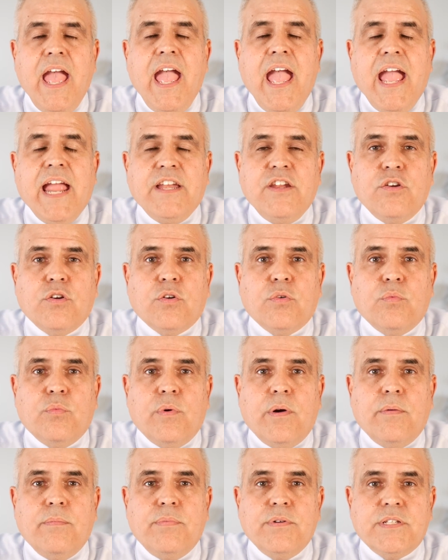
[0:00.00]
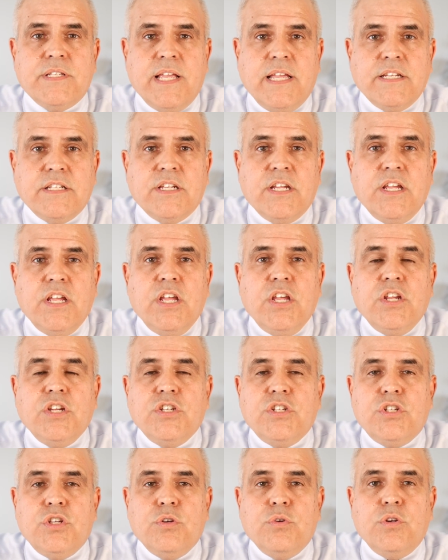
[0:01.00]
and you can represent
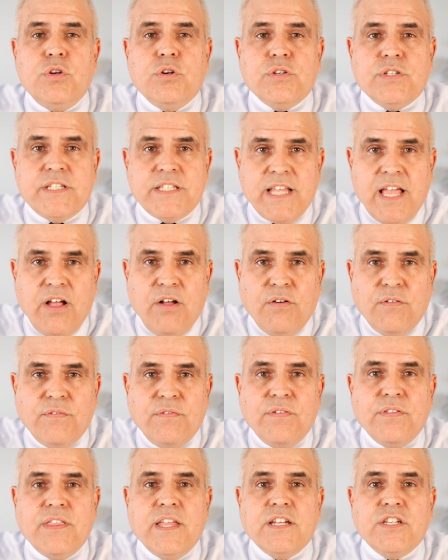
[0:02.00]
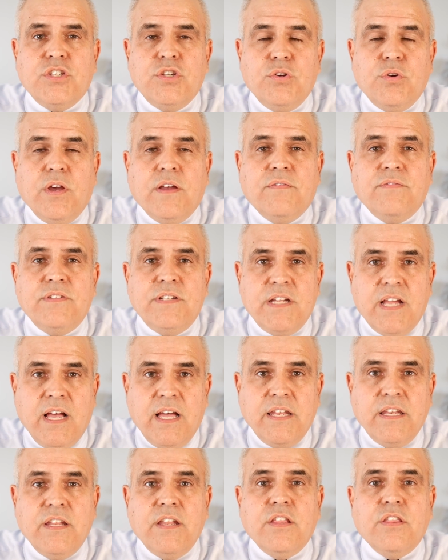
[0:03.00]
to yourself that you have
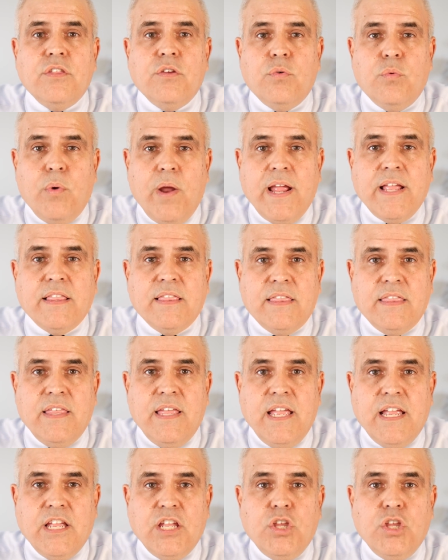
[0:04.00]
done the right thing.